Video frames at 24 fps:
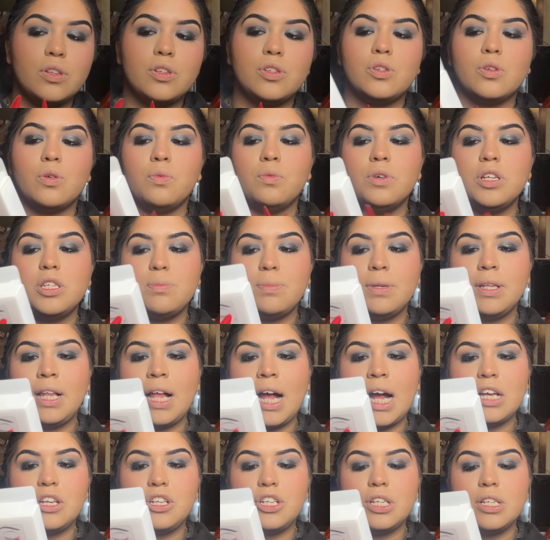So Wispy
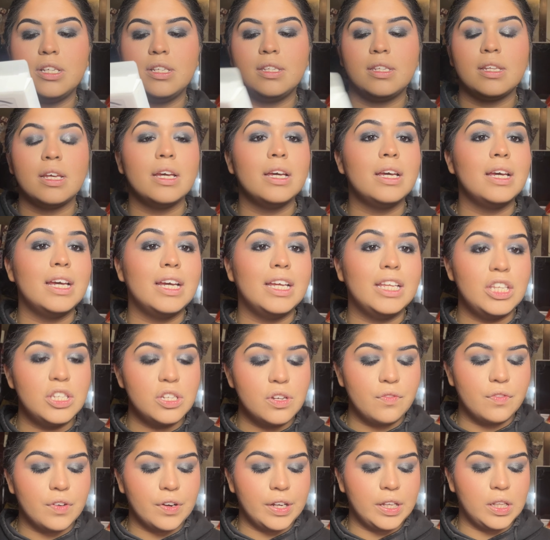lashes. These
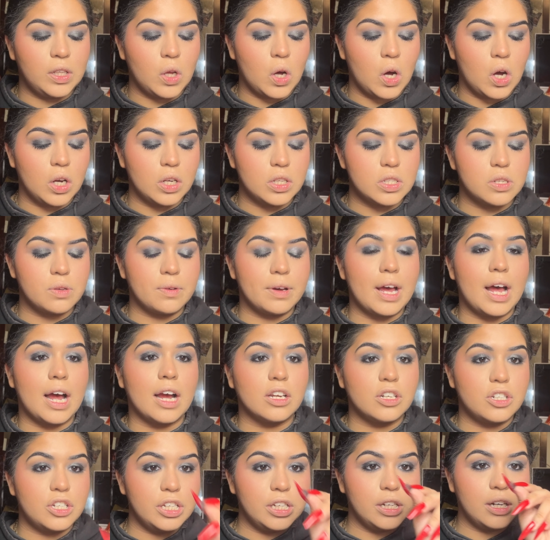are very long, so I
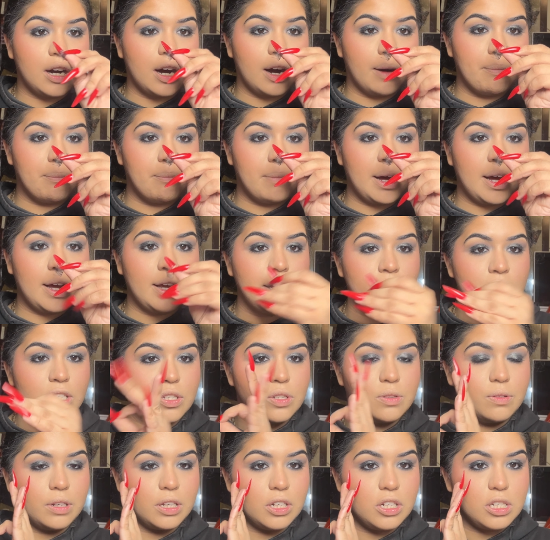actually cut mine
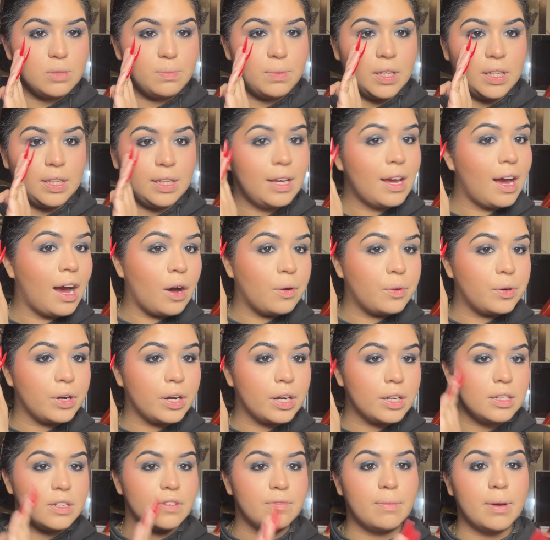so it can just be on the outer
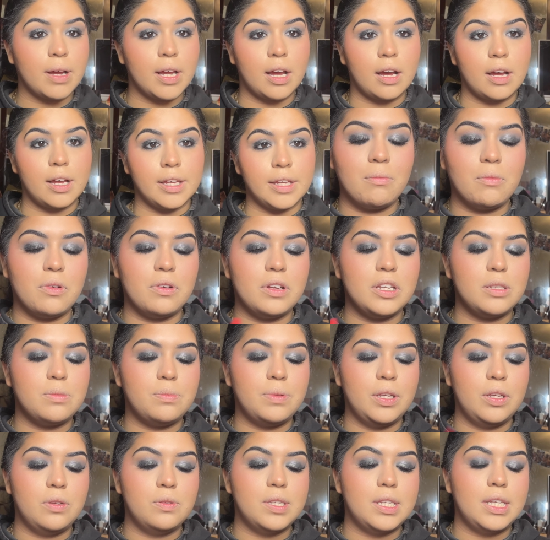end of my eye. I'm going to
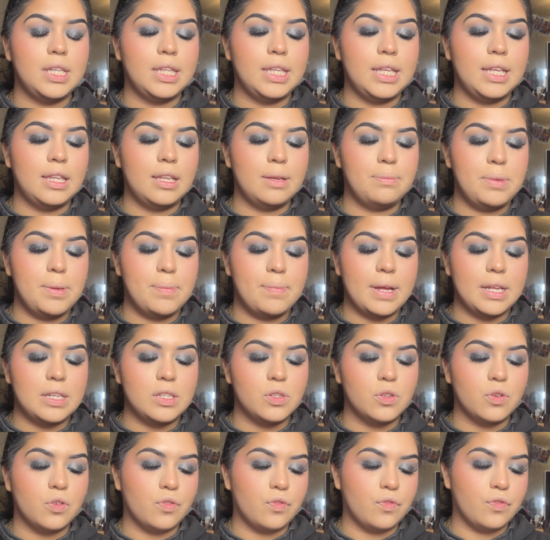be using the lippy
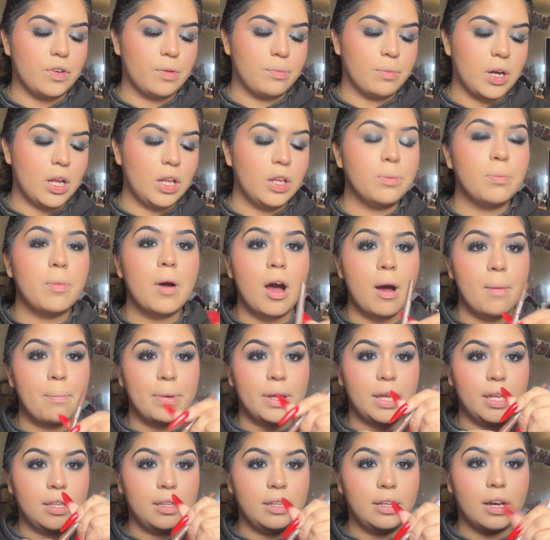pencil from
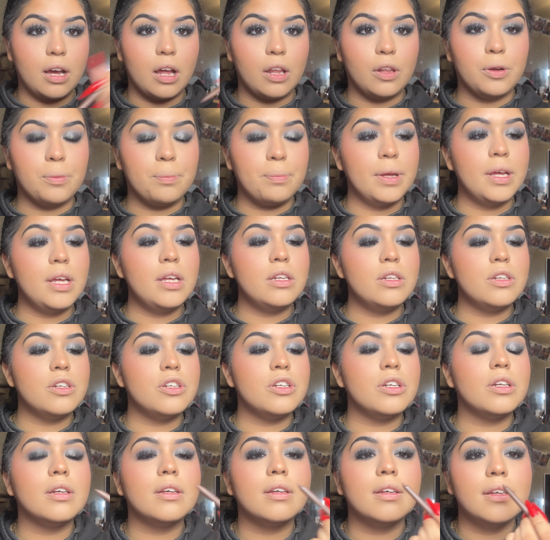ColourPop in the color
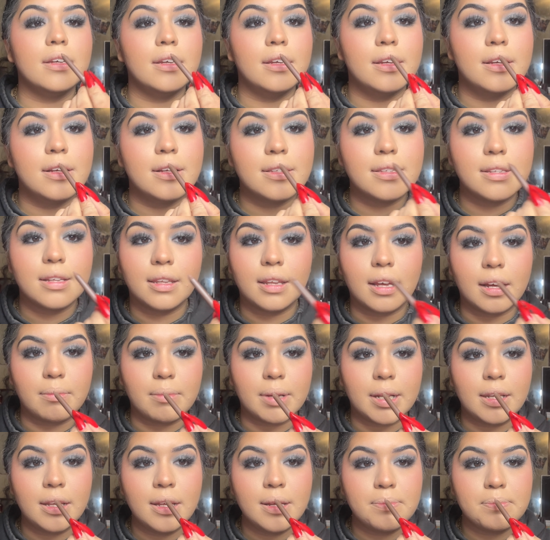Pitch to line
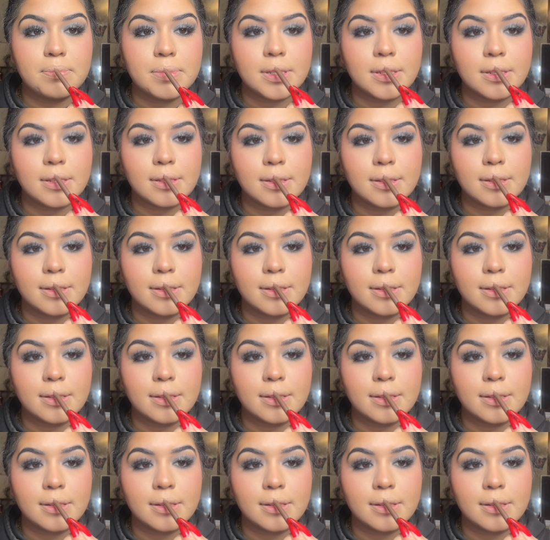my lips.